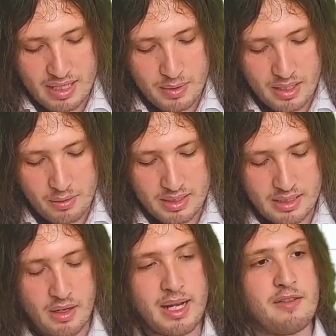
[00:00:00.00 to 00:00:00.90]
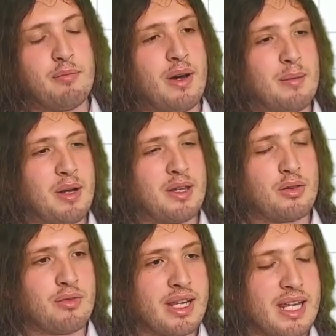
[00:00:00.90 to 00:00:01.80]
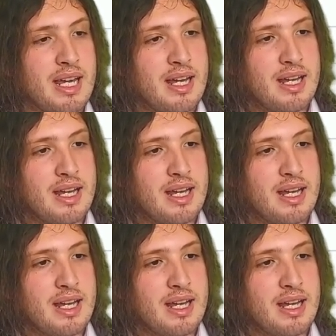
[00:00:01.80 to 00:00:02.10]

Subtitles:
We know that sine of pi by 3